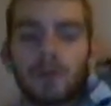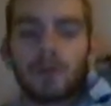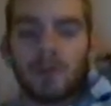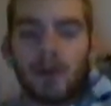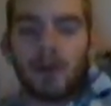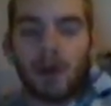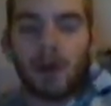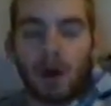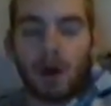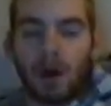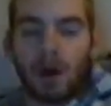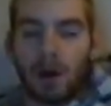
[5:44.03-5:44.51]

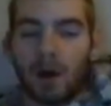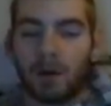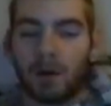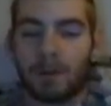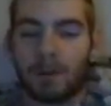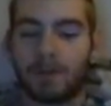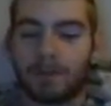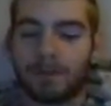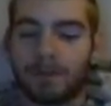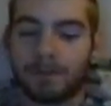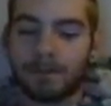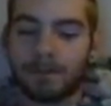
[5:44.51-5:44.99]
the
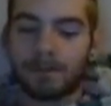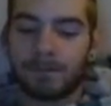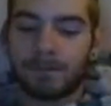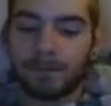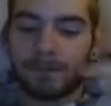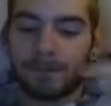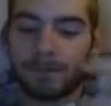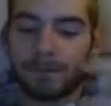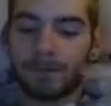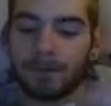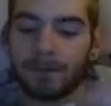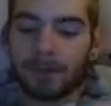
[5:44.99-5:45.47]

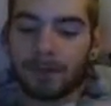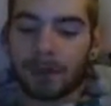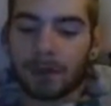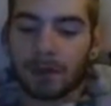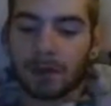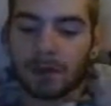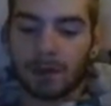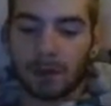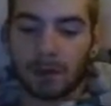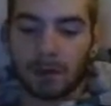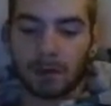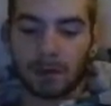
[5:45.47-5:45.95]

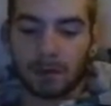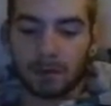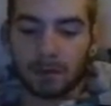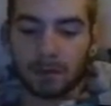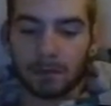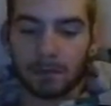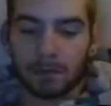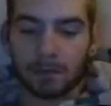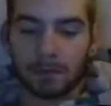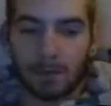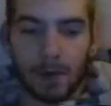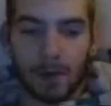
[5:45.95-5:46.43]
thing,
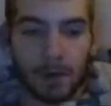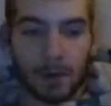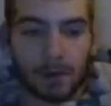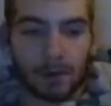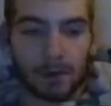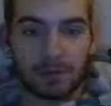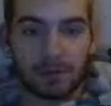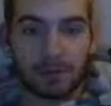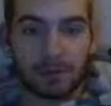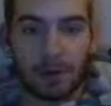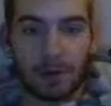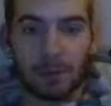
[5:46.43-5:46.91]

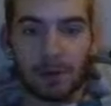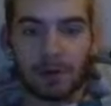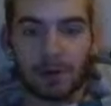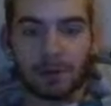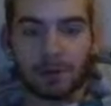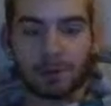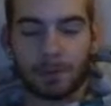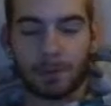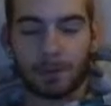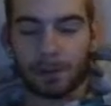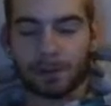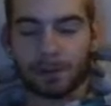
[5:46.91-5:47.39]
to my
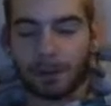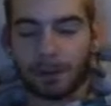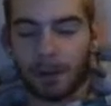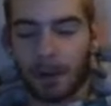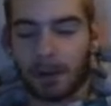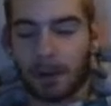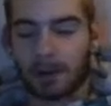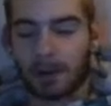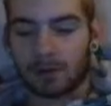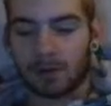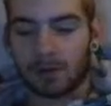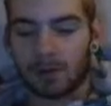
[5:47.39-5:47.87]
bench
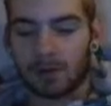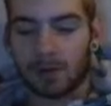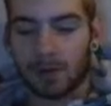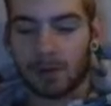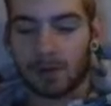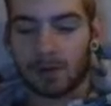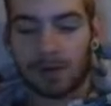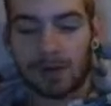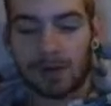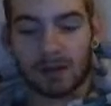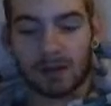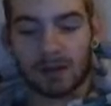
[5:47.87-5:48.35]
Pokemon.
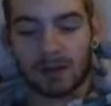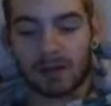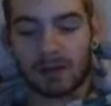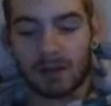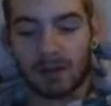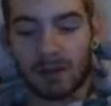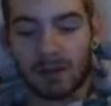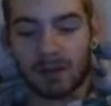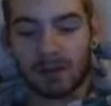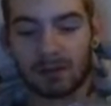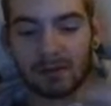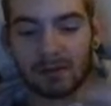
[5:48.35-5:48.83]
So yes,
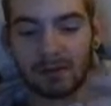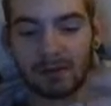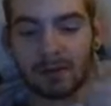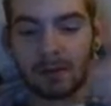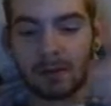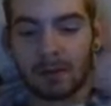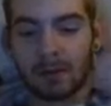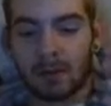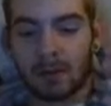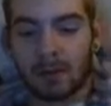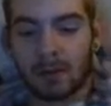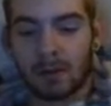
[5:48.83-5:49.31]

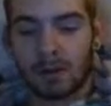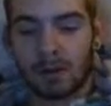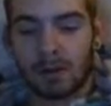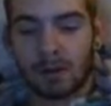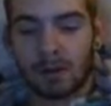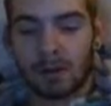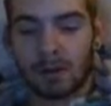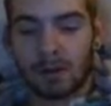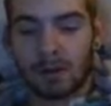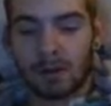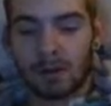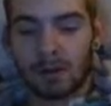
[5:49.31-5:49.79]

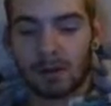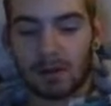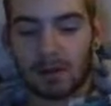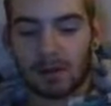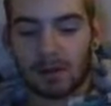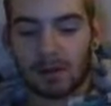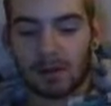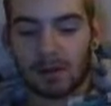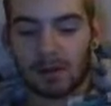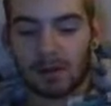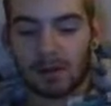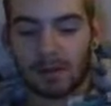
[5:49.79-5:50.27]

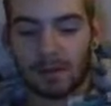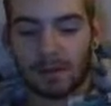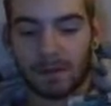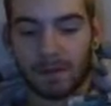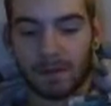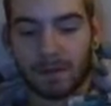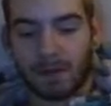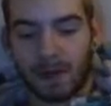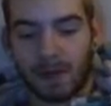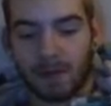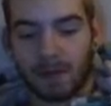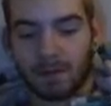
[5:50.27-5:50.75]
it is
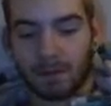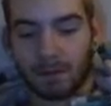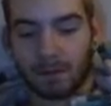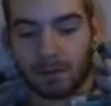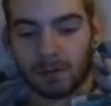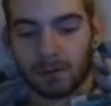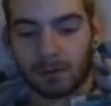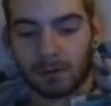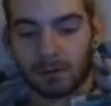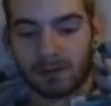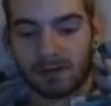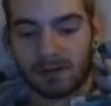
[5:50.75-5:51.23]
very
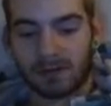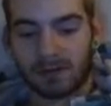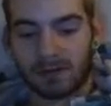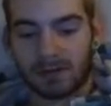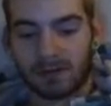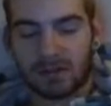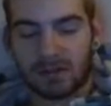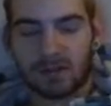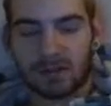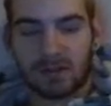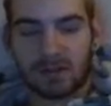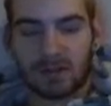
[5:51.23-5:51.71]
helpful. It's
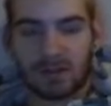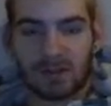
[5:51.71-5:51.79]
resistance